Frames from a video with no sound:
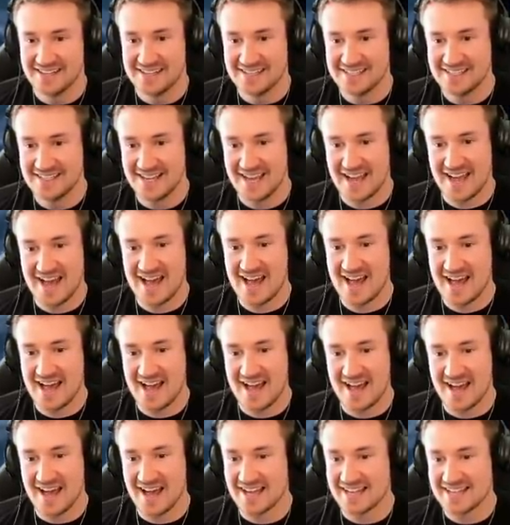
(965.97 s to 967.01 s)

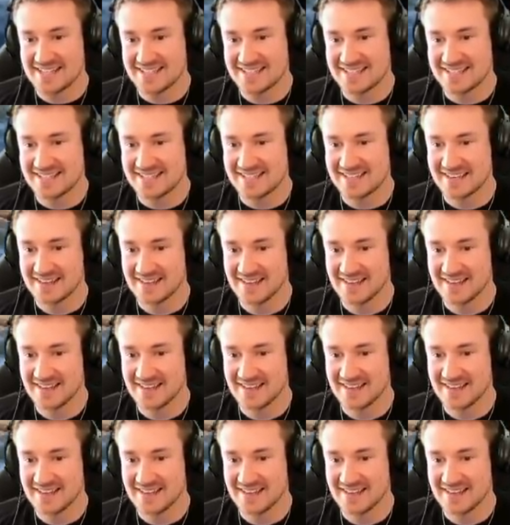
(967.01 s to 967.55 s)
Yes!